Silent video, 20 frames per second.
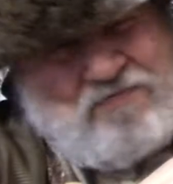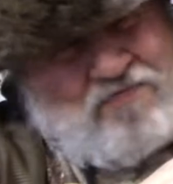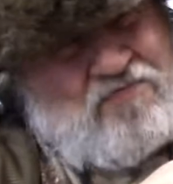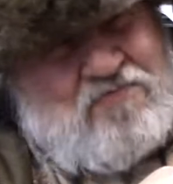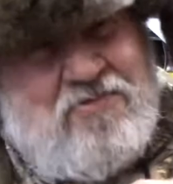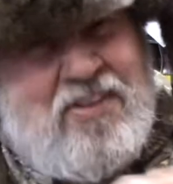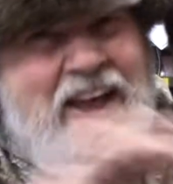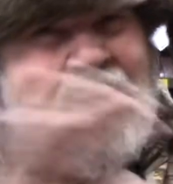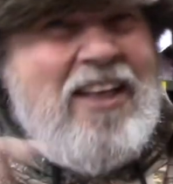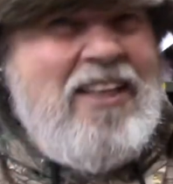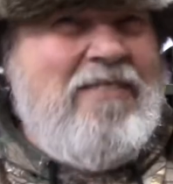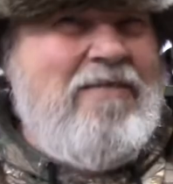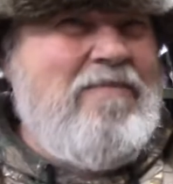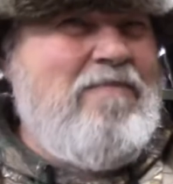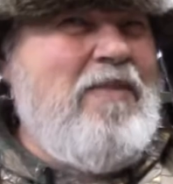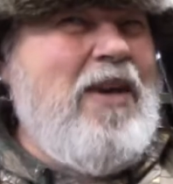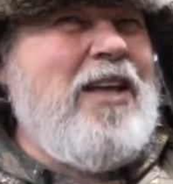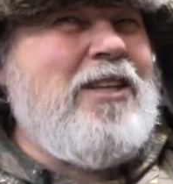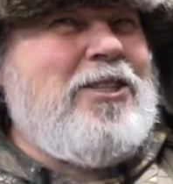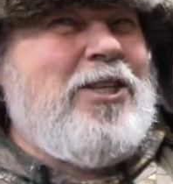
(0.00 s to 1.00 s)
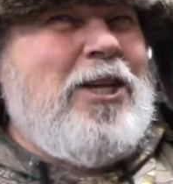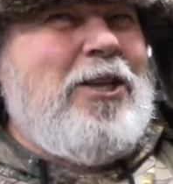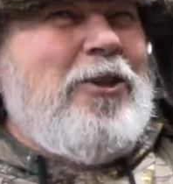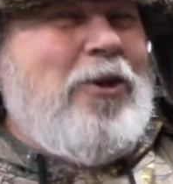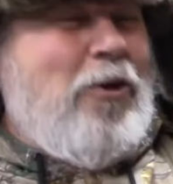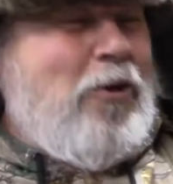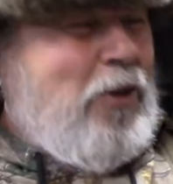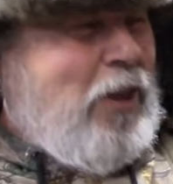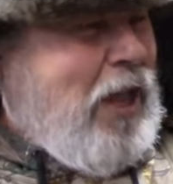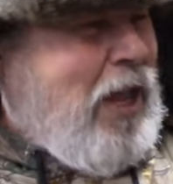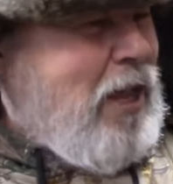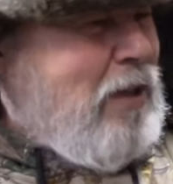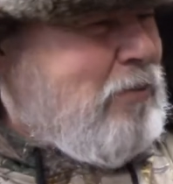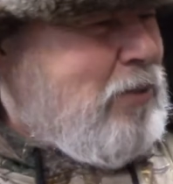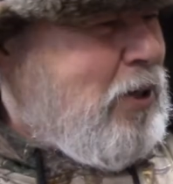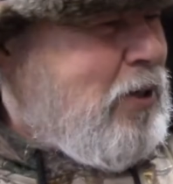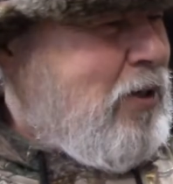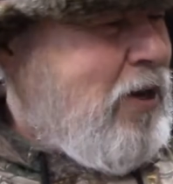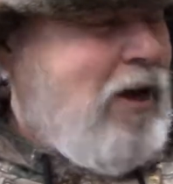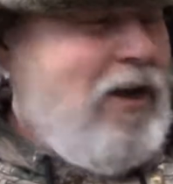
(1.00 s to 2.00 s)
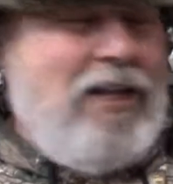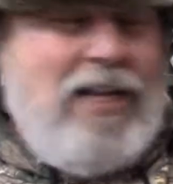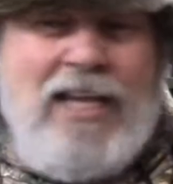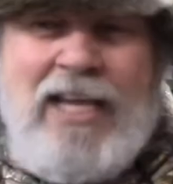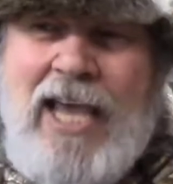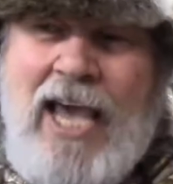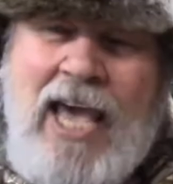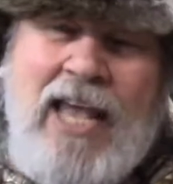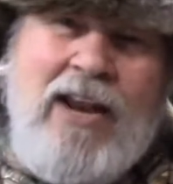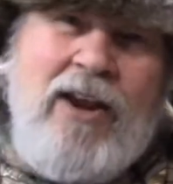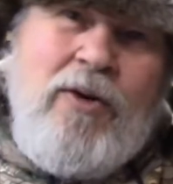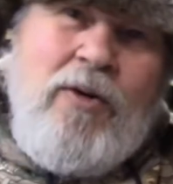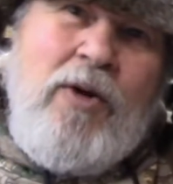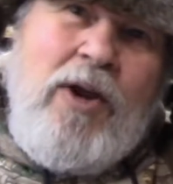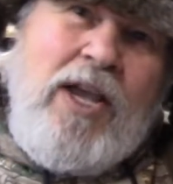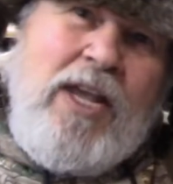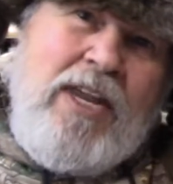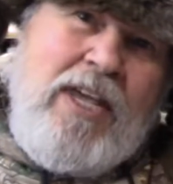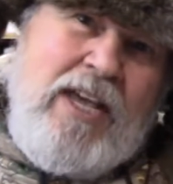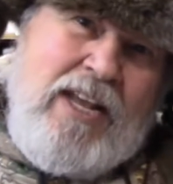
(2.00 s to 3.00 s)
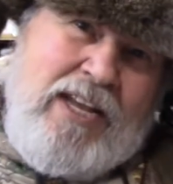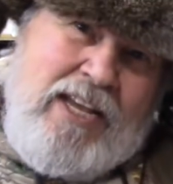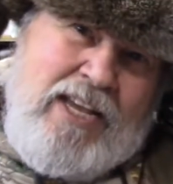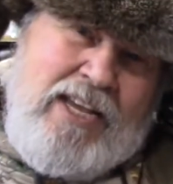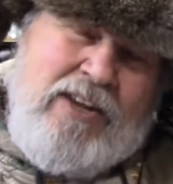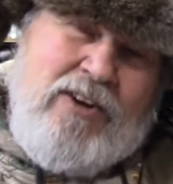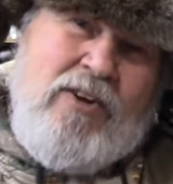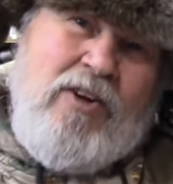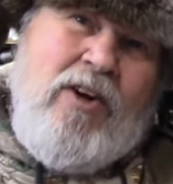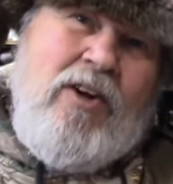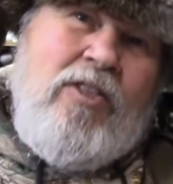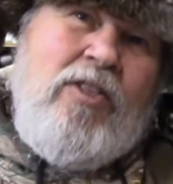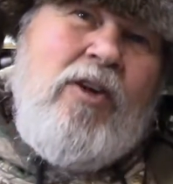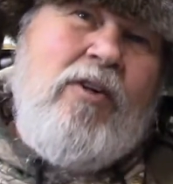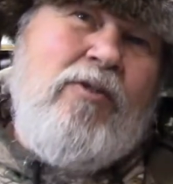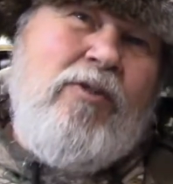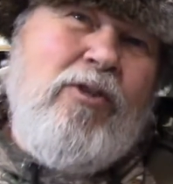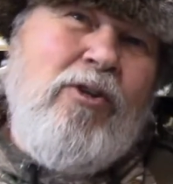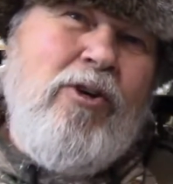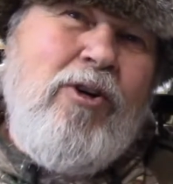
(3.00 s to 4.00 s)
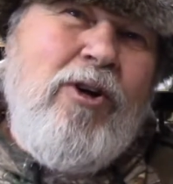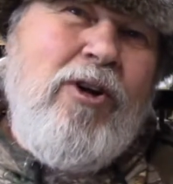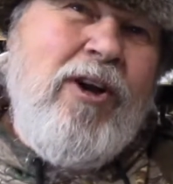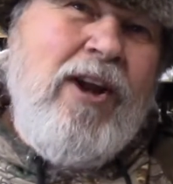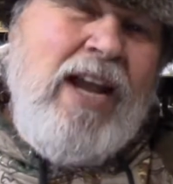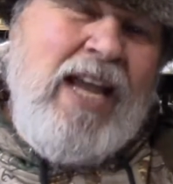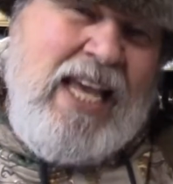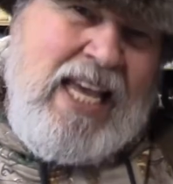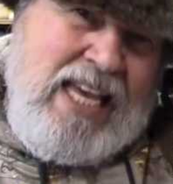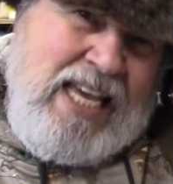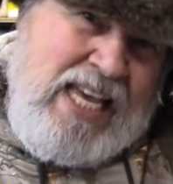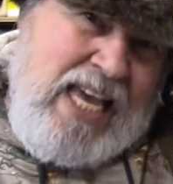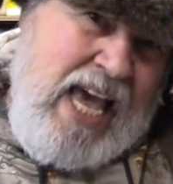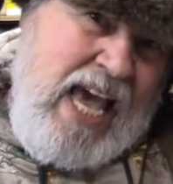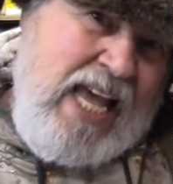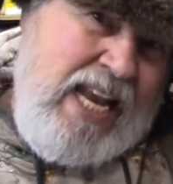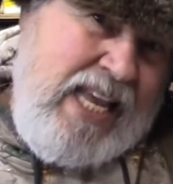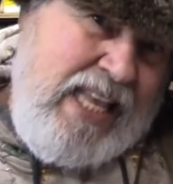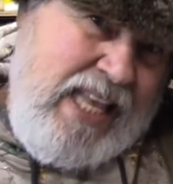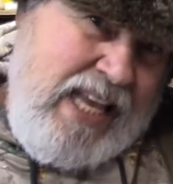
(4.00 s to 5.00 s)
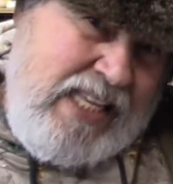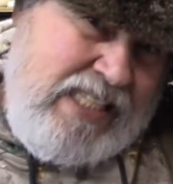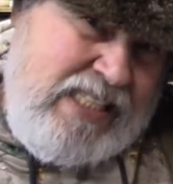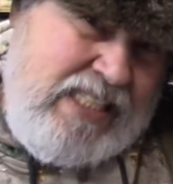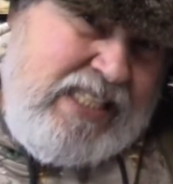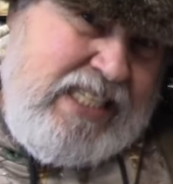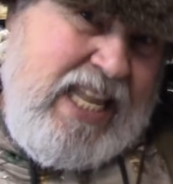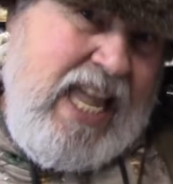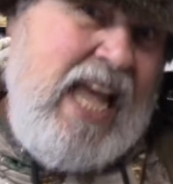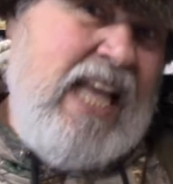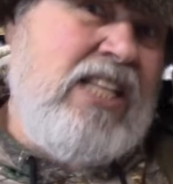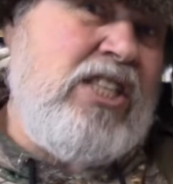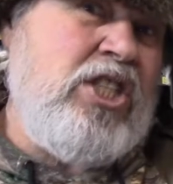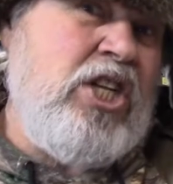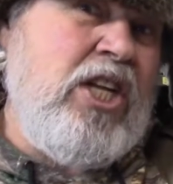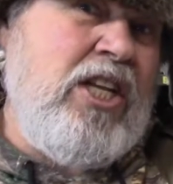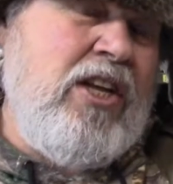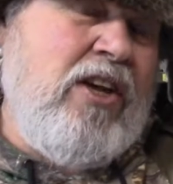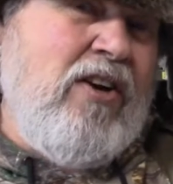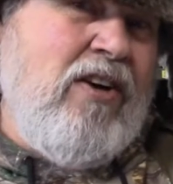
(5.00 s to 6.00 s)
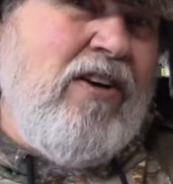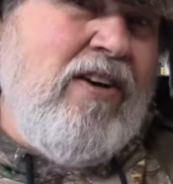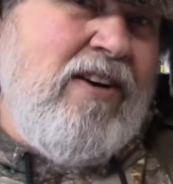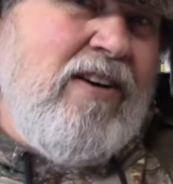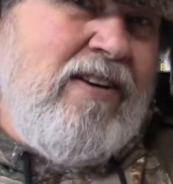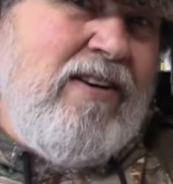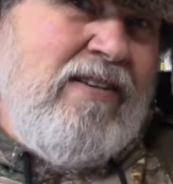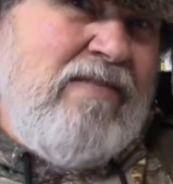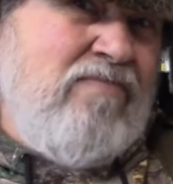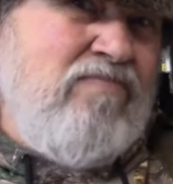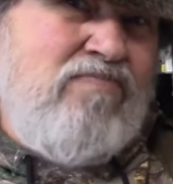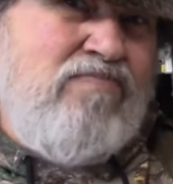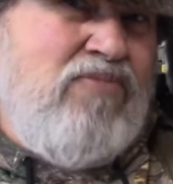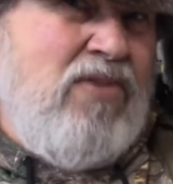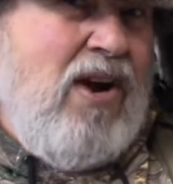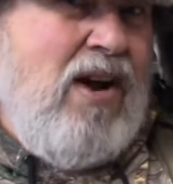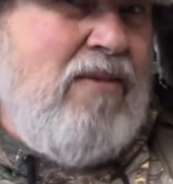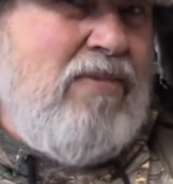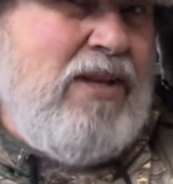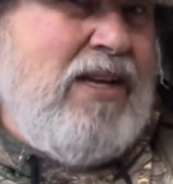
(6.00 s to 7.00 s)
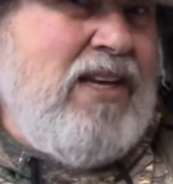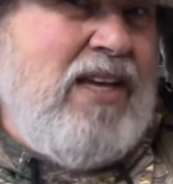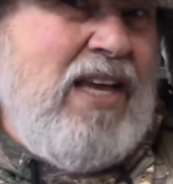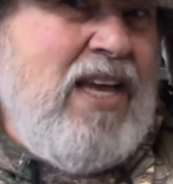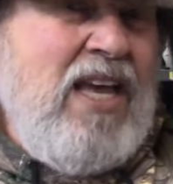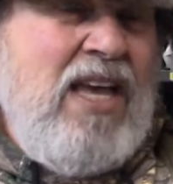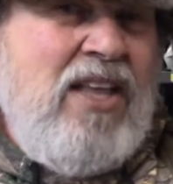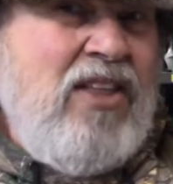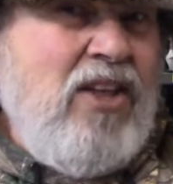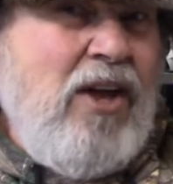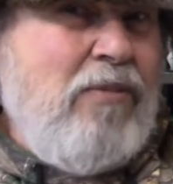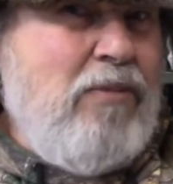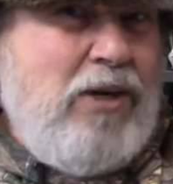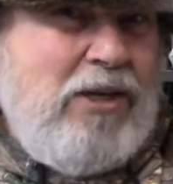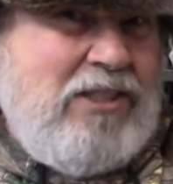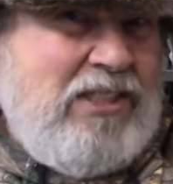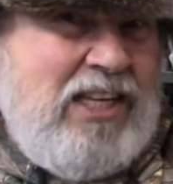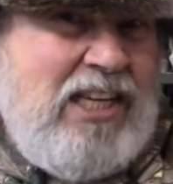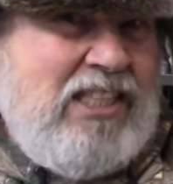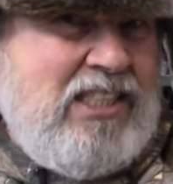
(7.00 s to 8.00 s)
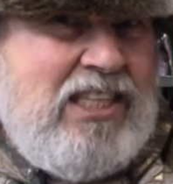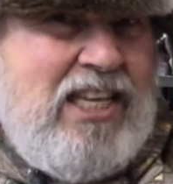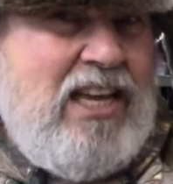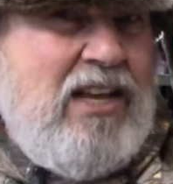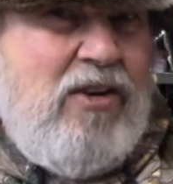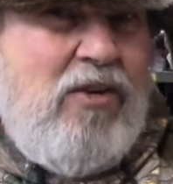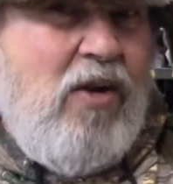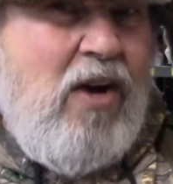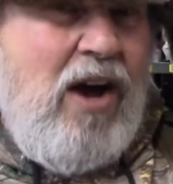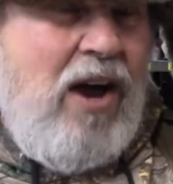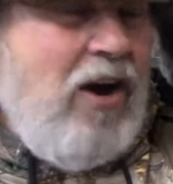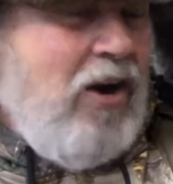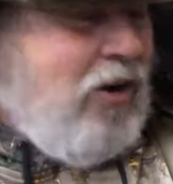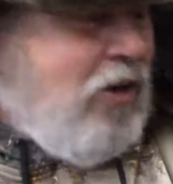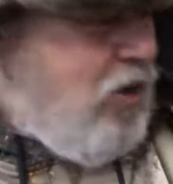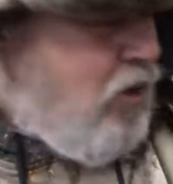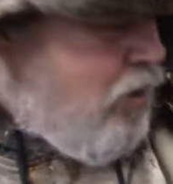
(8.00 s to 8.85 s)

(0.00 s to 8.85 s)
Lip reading: not mention no names or nothing. He had a radiant heater on the floor. He had an extension cord, probably number 16 wire. You